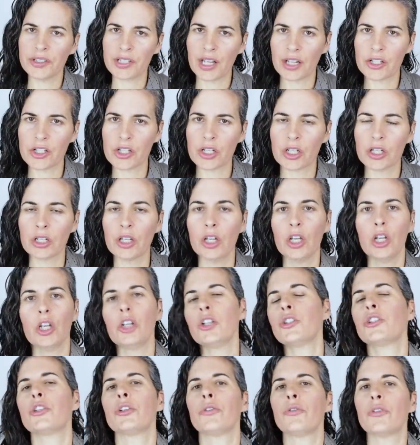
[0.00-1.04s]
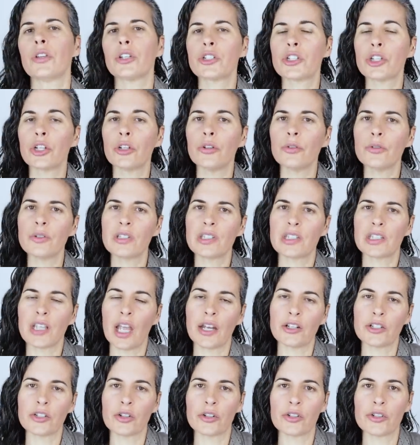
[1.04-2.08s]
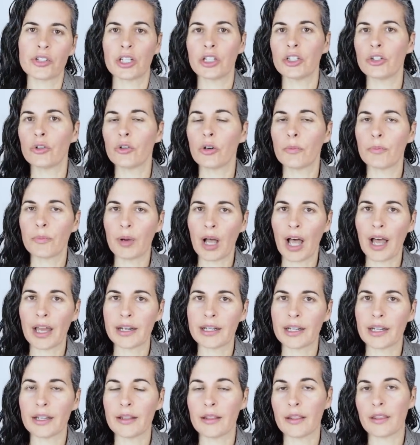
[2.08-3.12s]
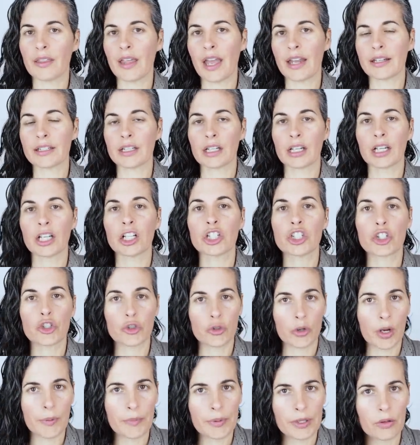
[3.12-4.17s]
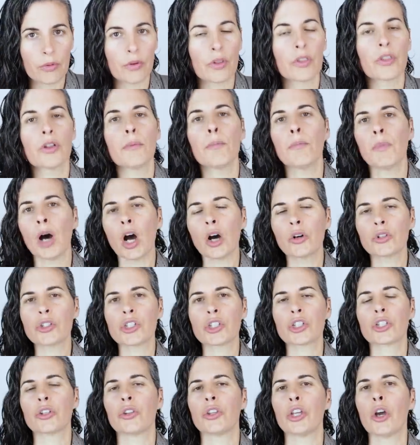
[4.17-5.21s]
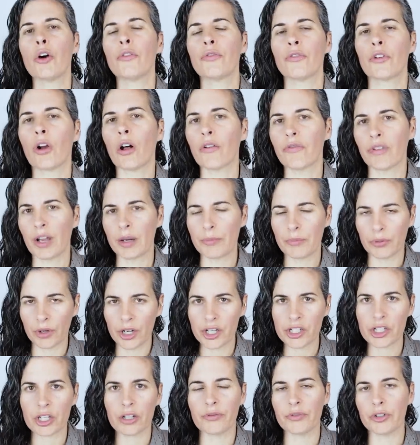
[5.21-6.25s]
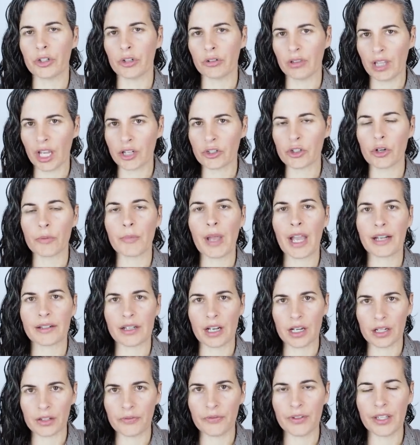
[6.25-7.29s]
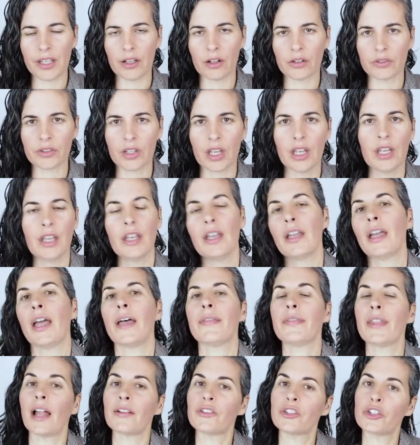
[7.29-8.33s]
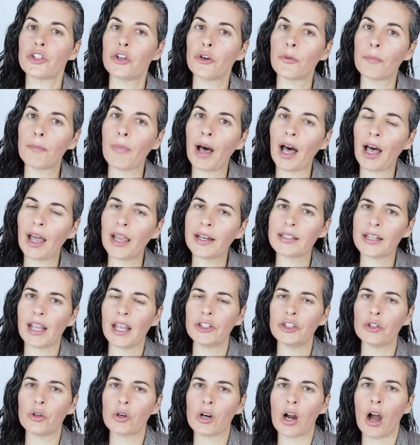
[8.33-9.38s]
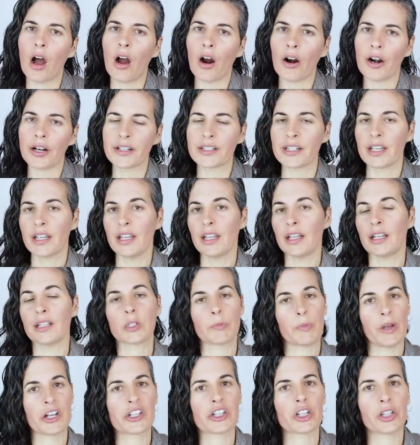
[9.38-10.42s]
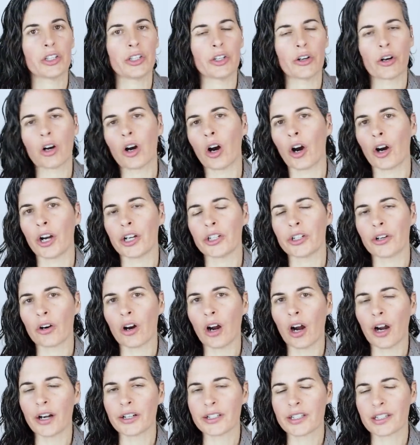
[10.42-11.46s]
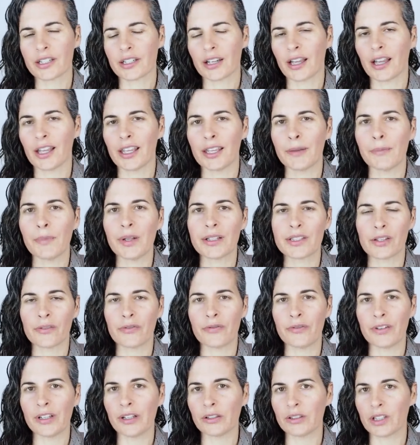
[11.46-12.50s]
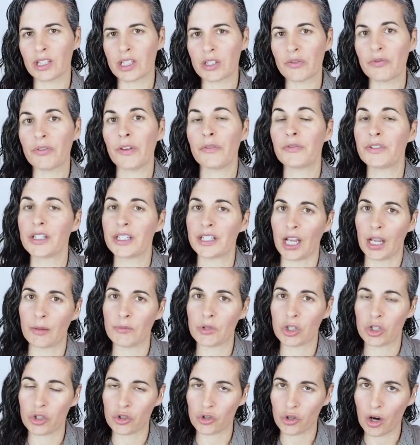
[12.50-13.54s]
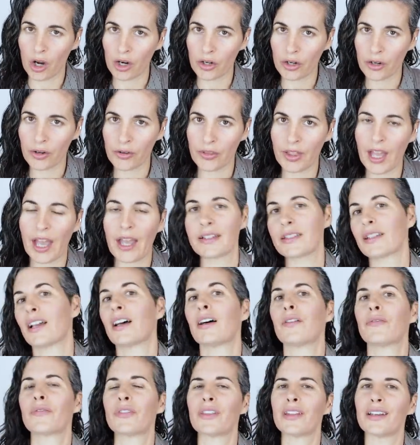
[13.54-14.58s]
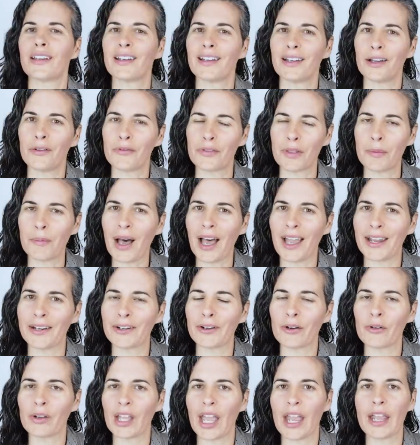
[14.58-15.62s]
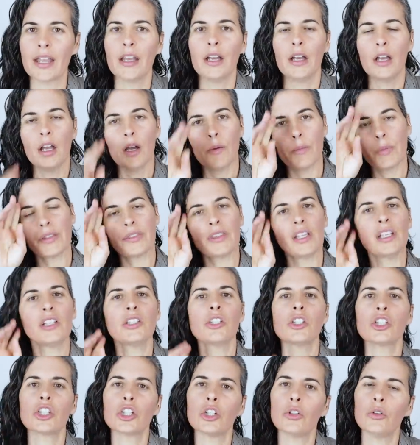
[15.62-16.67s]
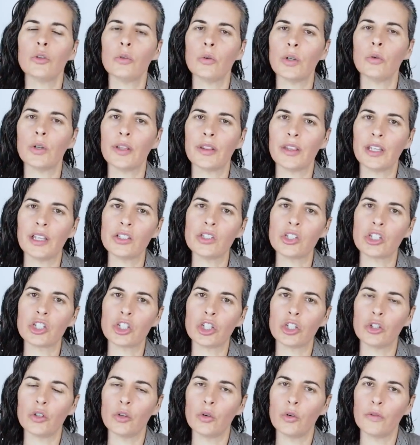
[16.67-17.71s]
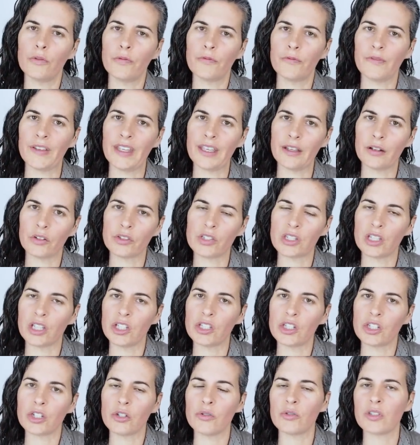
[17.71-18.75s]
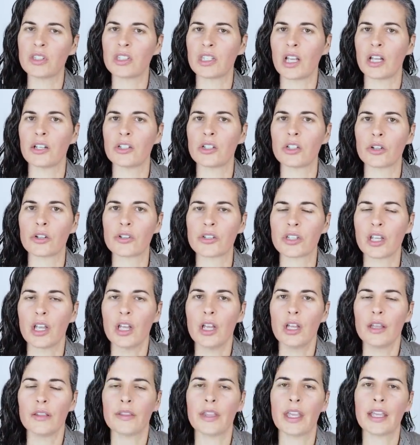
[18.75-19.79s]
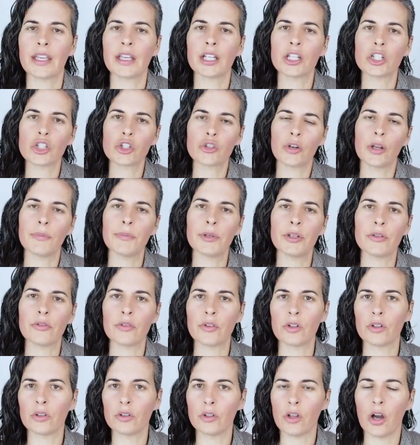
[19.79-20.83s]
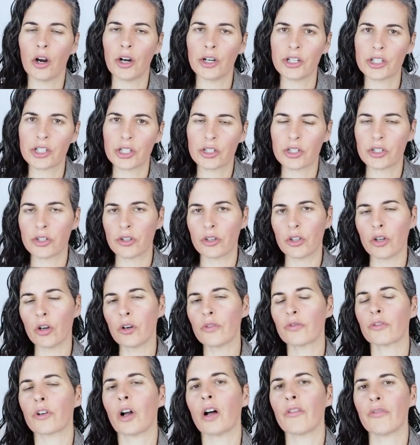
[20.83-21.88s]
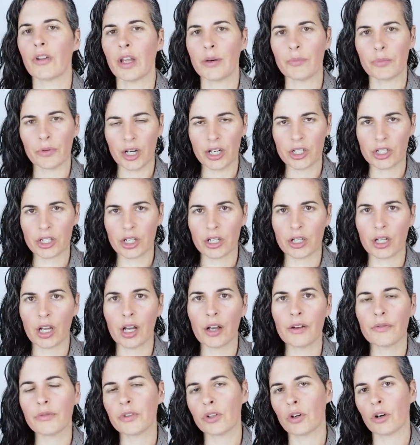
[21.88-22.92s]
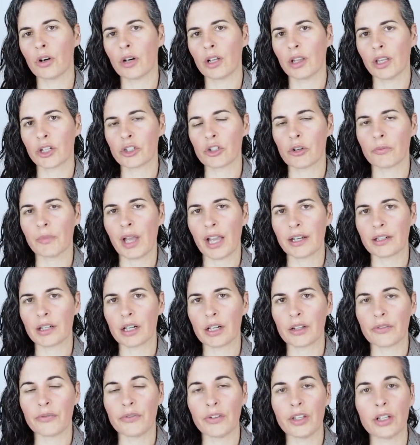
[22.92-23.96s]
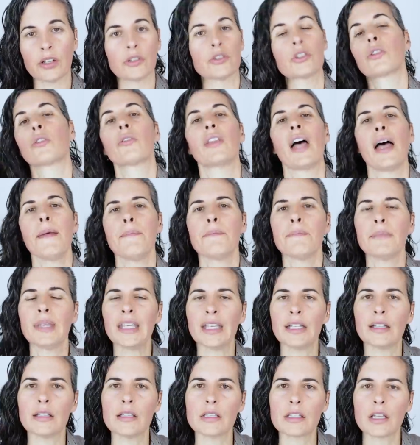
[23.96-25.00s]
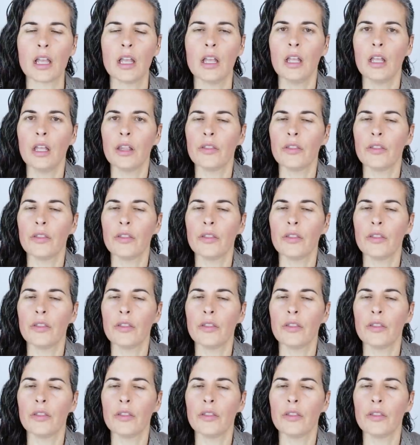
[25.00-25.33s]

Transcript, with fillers: attention to the two centers in your body that contribute the most to the overall vibration of your electromagnetic field. And that's your mind and your heart, especially your heart. Your heart uh, emits a field that's 50 times stronger that of the of the mind, okay? But these two these two fields, these two centers, they contribute the largest to the overall vibration of your electromagnetic field. So that means